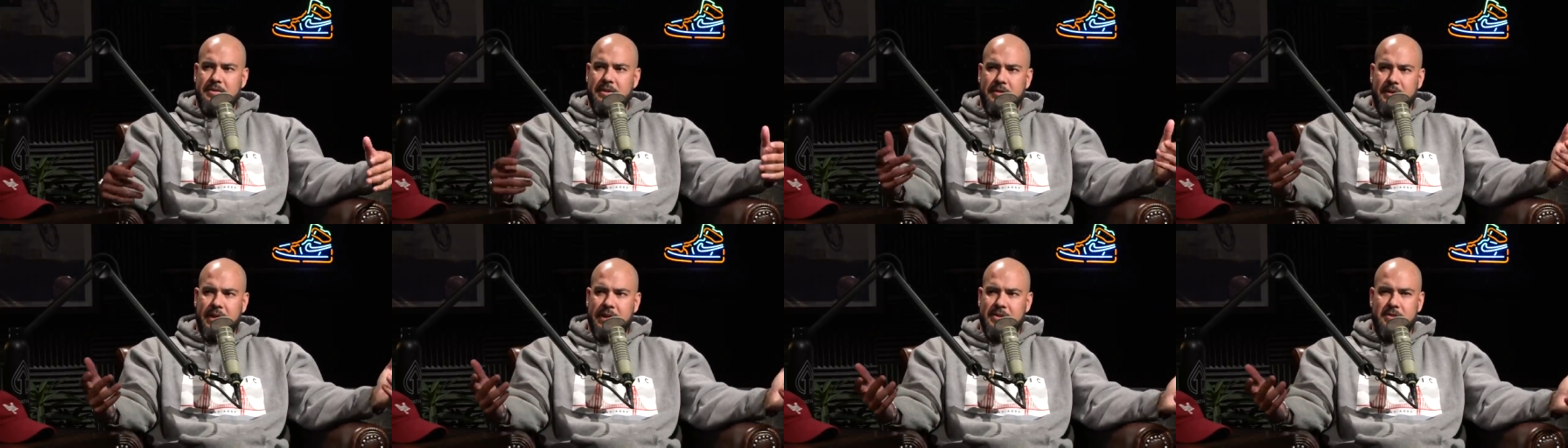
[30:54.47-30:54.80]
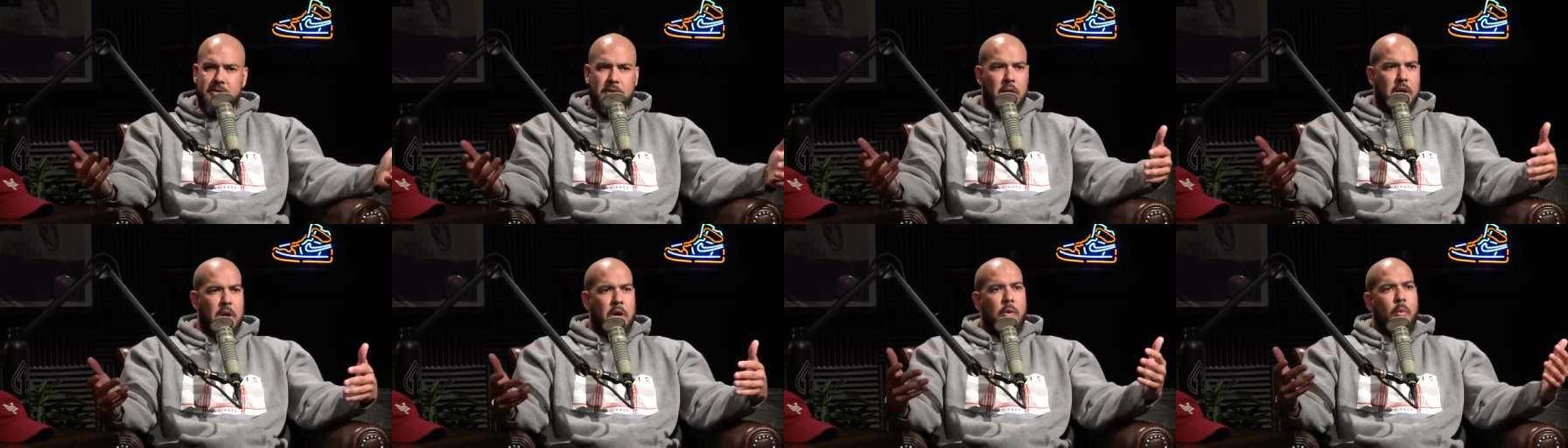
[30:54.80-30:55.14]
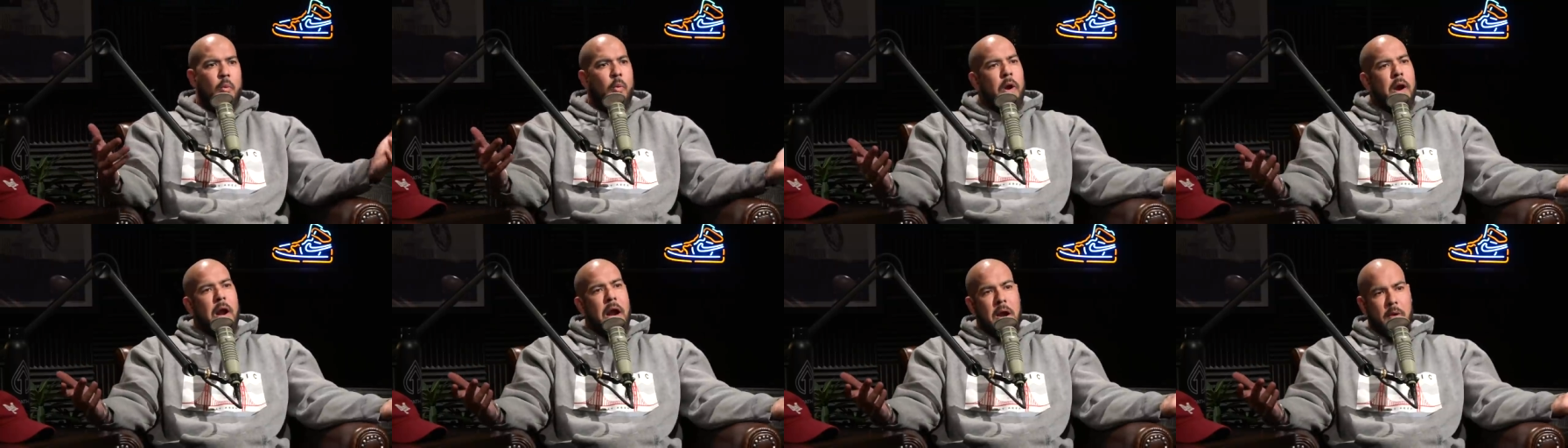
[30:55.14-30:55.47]
And that's
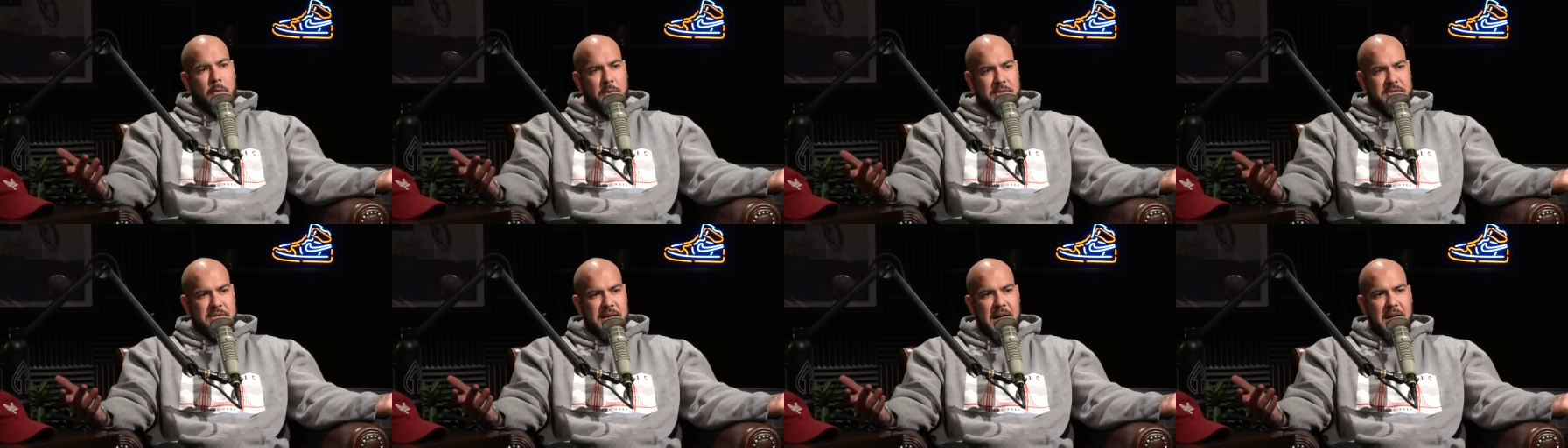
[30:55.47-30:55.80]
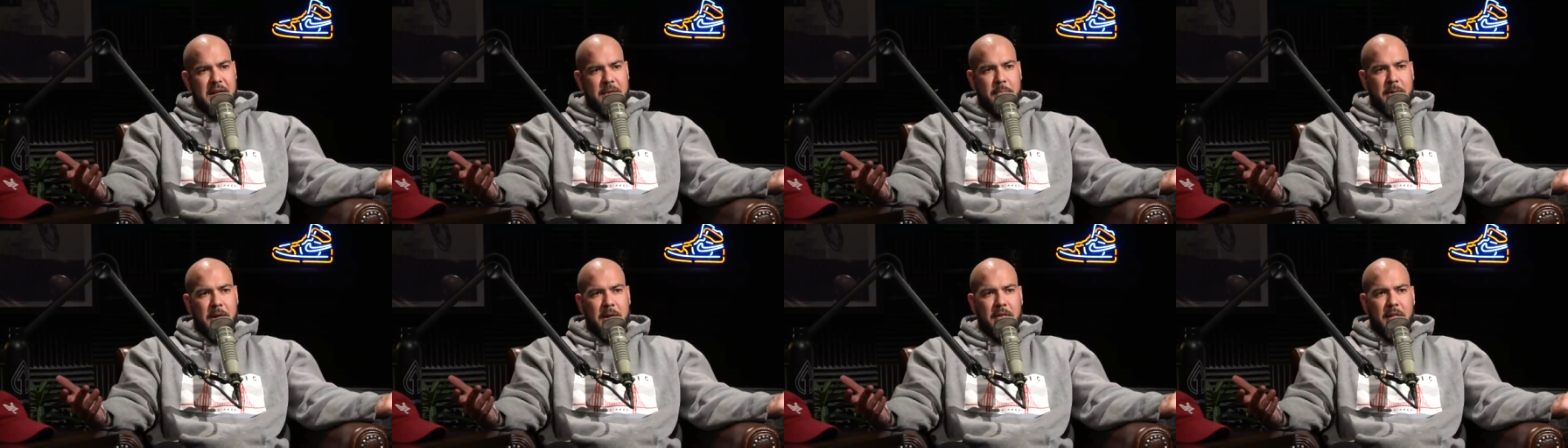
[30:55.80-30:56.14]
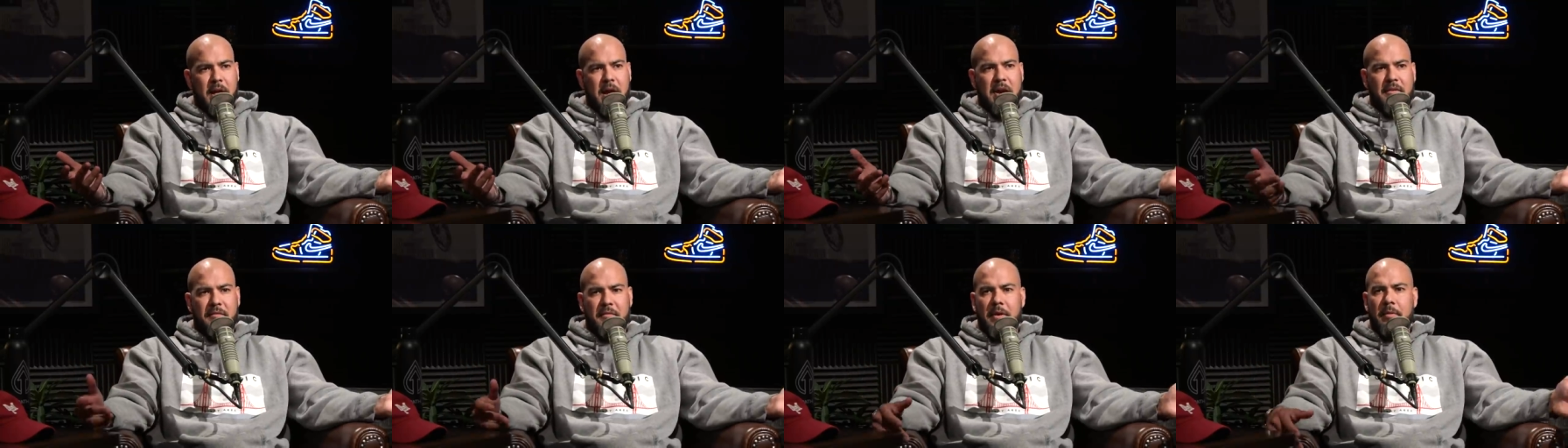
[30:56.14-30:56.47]
where I was at in my life.